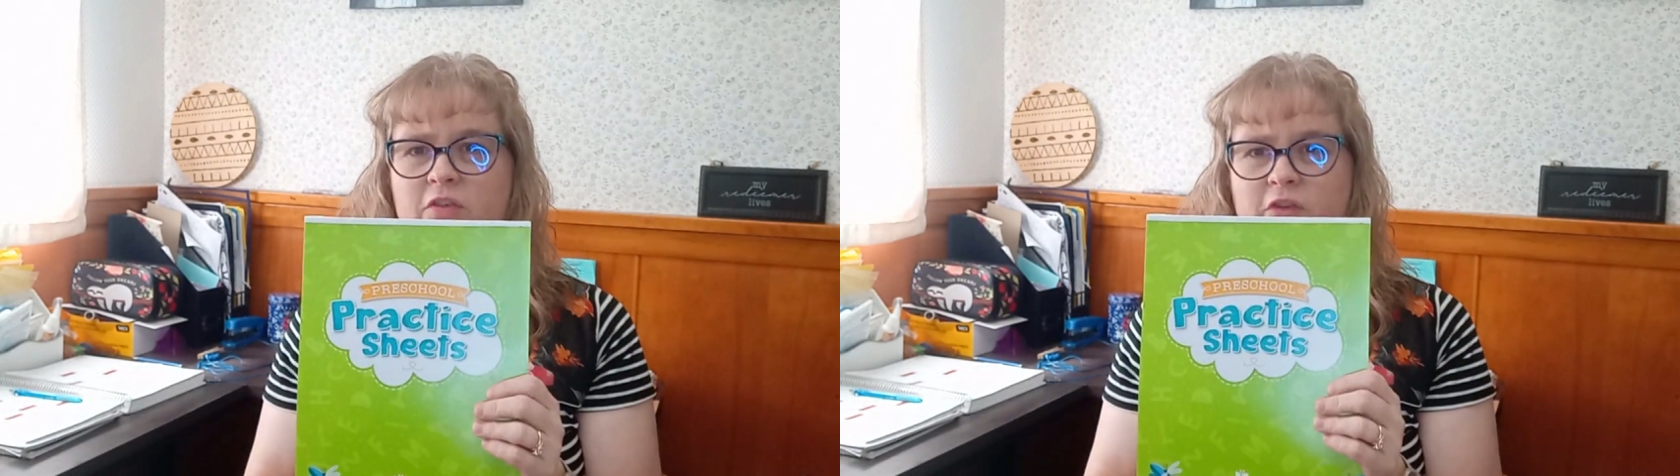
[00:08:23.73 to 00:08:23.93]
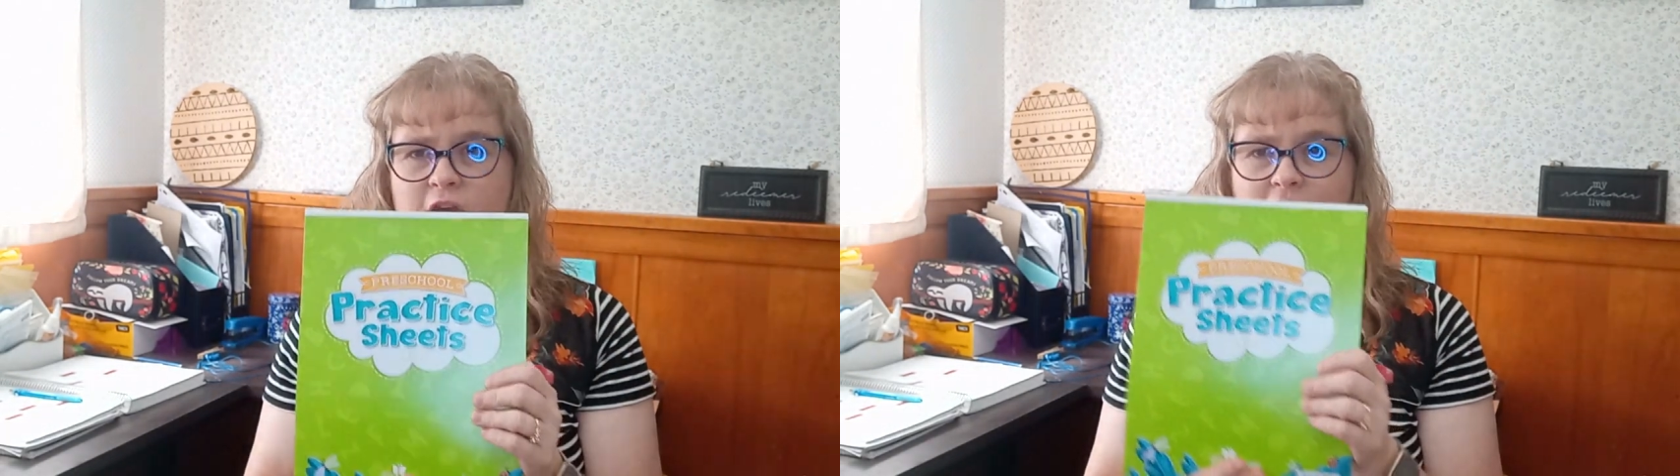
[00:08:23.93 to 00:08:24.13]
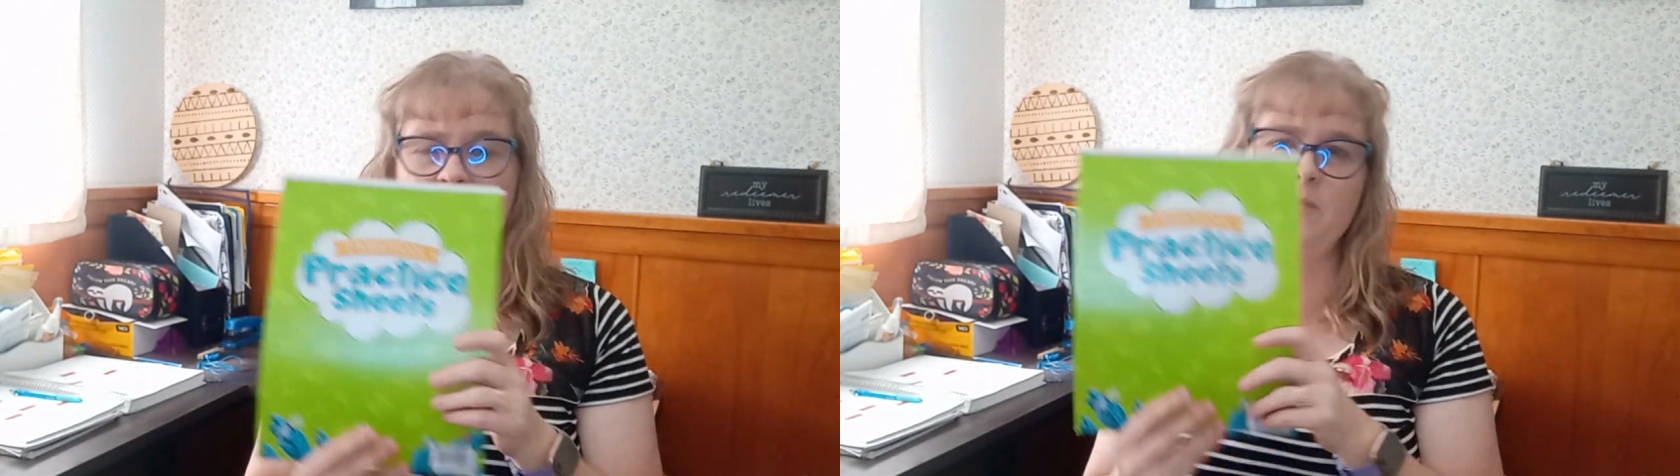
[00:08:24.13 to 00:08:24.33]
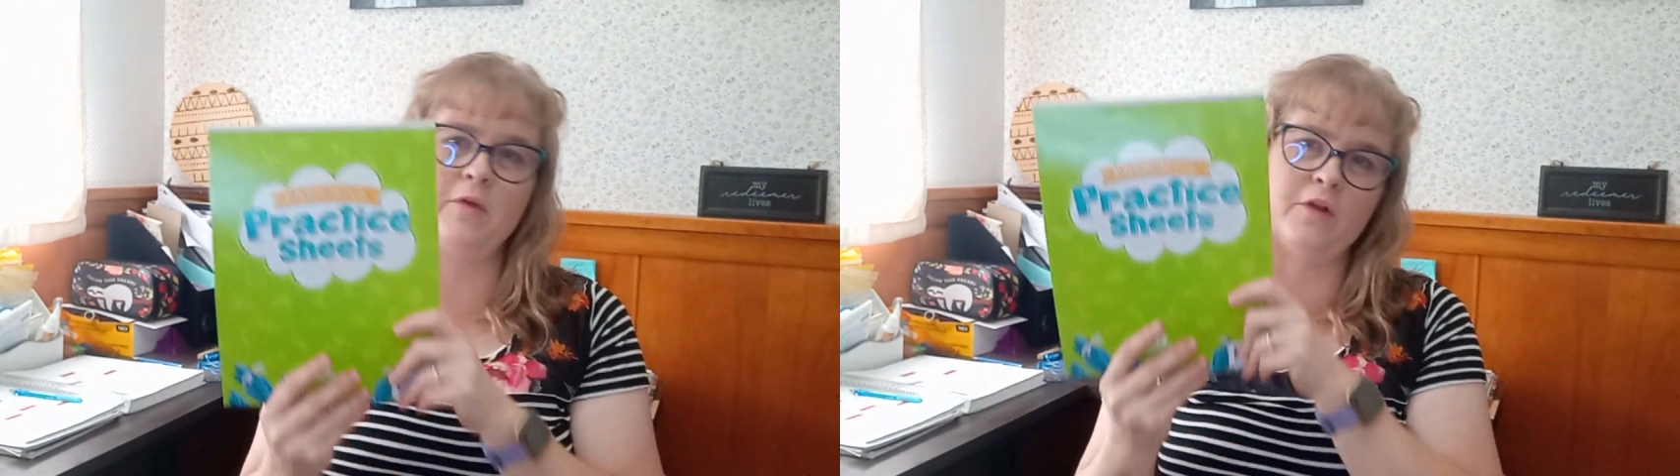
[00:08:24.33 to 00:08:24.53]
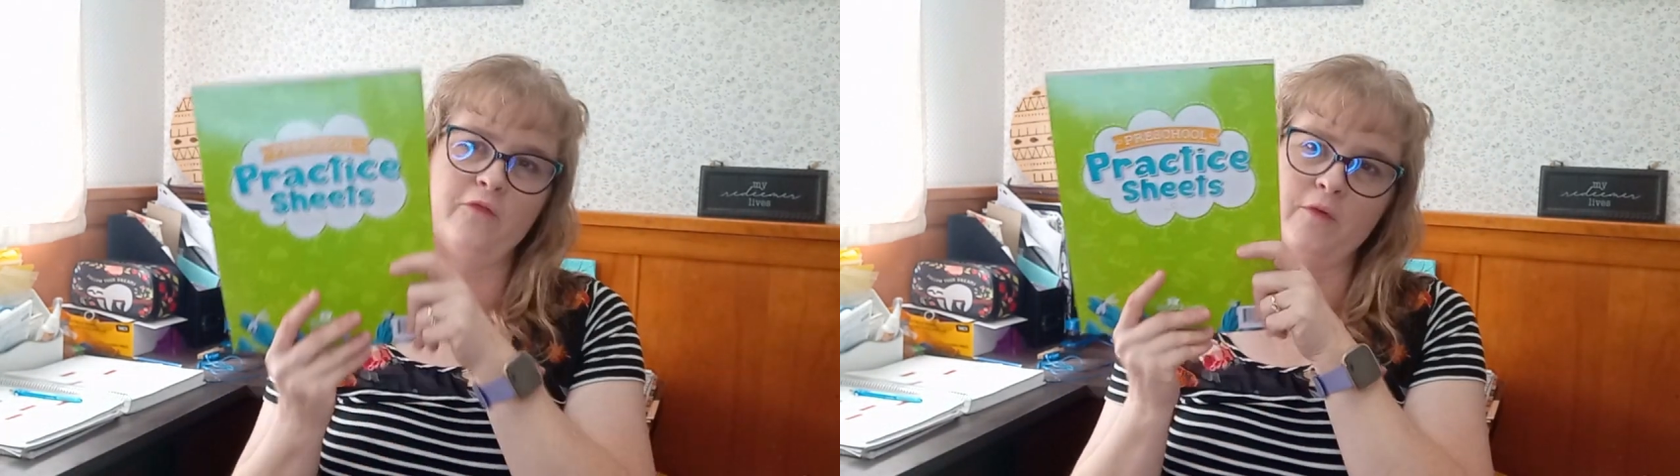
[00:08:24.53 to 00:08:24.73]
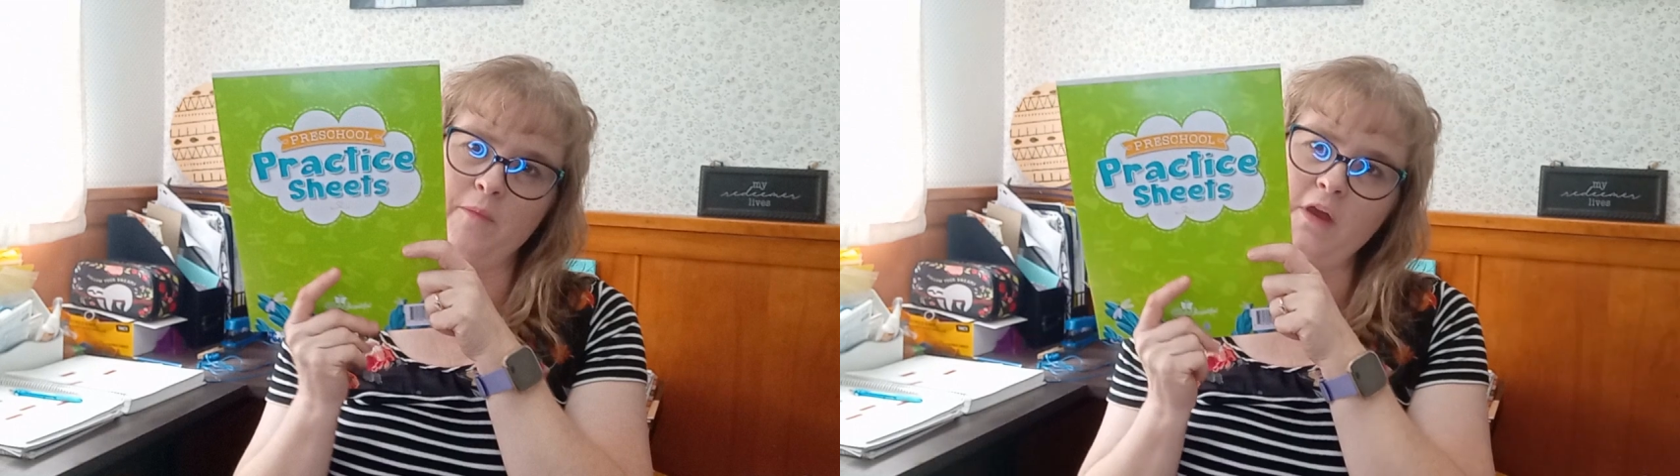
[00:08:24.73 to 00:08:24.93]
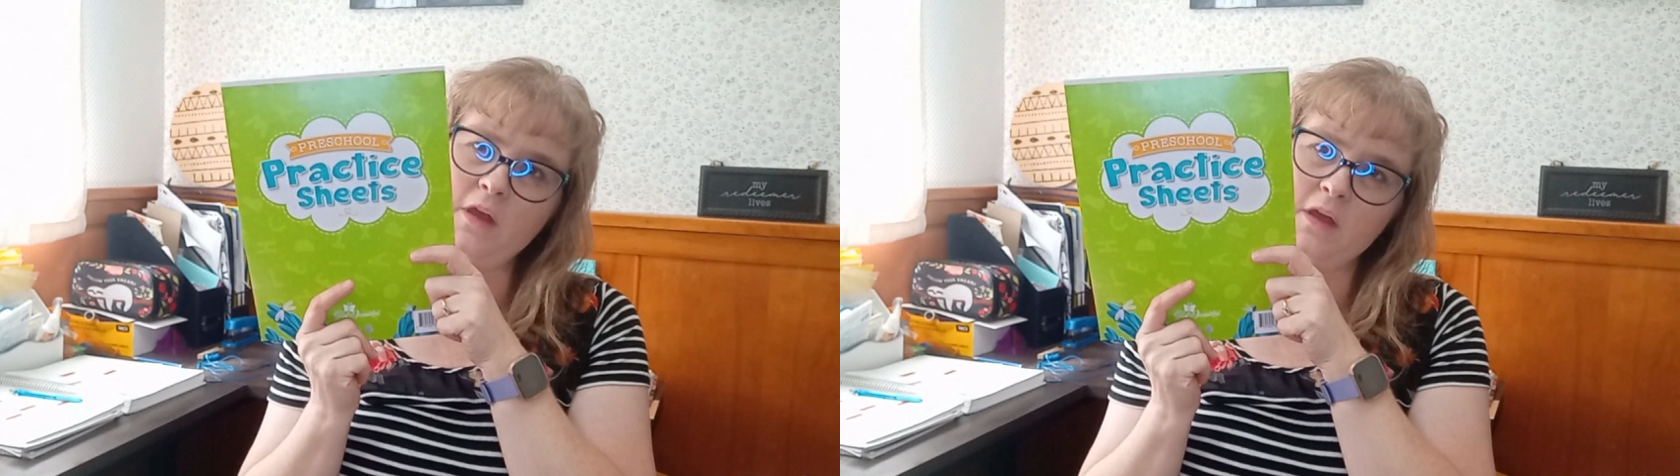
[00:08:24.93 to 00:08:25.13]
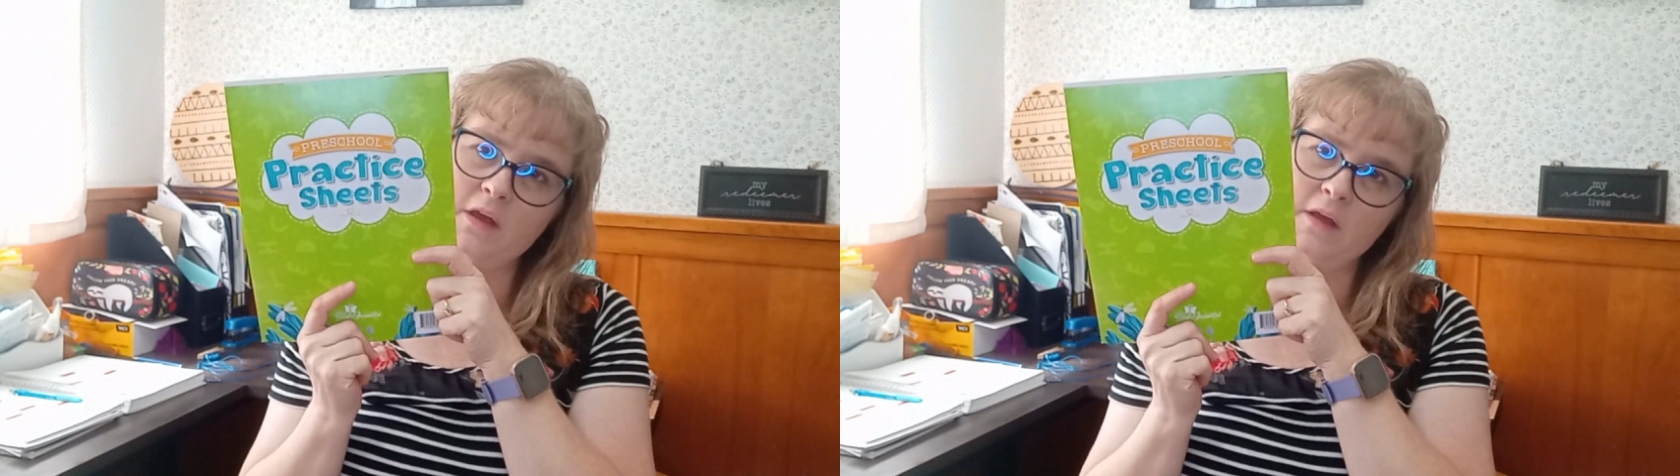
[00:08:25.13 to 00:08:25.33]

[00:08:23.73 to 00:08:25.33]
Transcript: the Good and the Beautiful book.